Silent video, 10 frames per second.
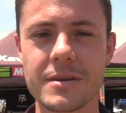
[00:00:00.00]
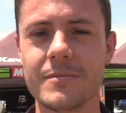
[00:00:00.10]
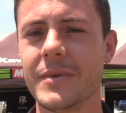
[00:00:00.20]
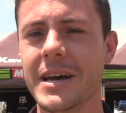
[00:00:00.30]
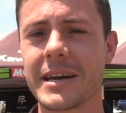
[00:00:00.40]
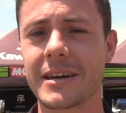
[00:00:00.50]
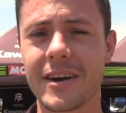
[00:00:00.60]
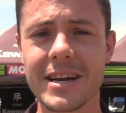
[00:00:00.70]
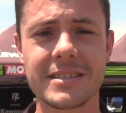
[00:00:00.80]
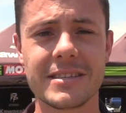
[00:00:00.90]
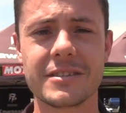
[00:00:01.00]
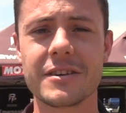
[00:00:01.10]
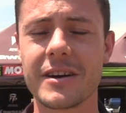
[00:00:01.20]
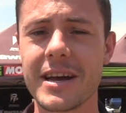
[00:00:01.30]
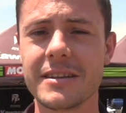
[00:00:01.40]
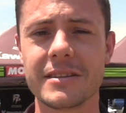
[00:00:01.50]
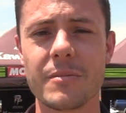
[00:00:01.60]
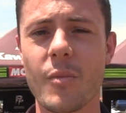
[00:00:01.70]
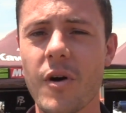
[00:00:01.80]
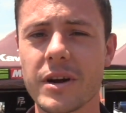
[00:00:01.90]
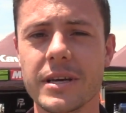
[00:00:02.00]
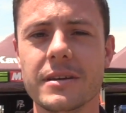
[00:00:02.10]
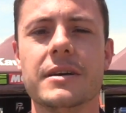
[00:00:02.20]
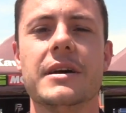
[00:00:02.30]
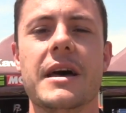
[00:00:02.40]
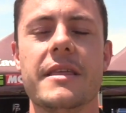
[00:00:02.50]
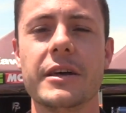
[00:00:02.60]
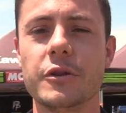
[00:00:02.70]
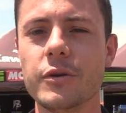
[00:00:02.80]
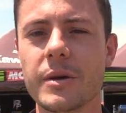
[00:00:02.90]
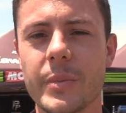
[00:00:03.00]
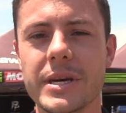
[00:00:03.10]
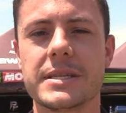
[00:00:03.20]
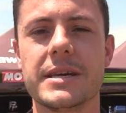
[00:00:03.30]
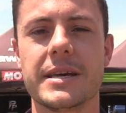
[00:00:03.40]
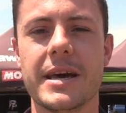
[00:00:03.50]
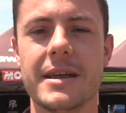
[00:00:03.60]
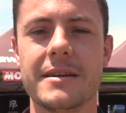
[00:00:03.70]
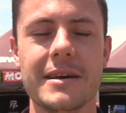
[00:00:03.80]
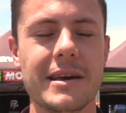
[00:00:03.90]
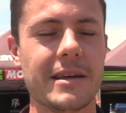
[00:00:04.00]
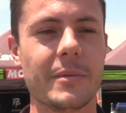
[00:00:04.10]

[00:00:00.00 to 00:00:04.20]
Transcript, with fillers: awesome, great, the terrain, the marking, they do the best they can.